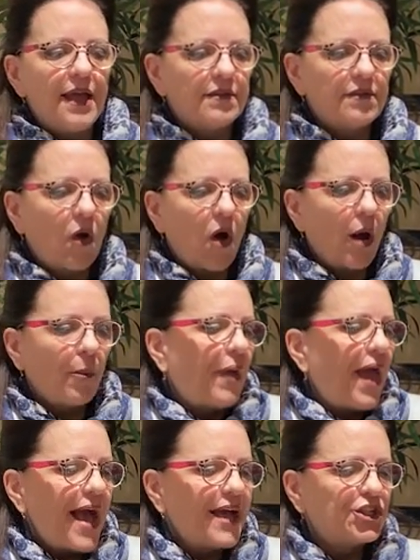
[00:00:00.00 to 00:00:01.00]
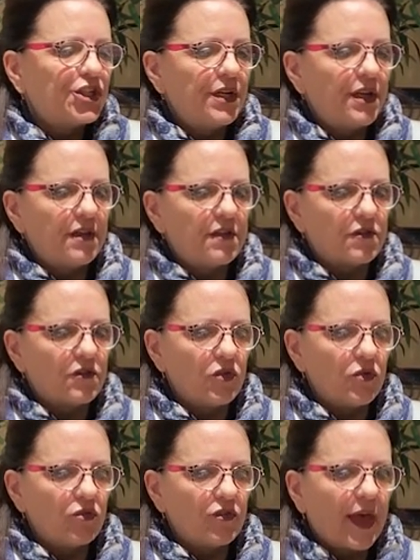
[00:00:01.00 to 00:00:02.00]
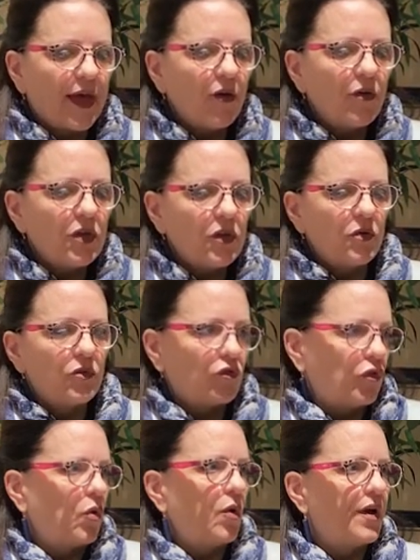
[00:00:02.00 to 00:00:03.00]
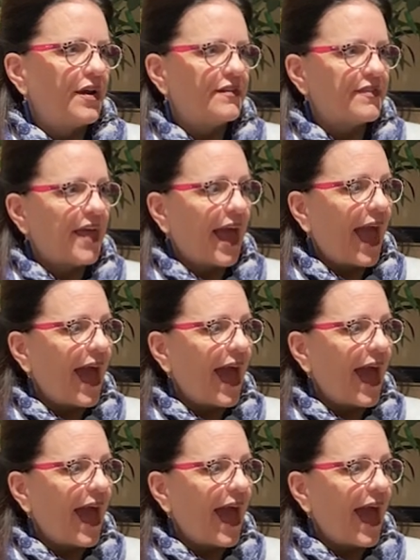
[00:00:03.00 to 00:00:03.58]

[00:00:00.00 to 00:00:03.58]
And so our passion is to tell you stories that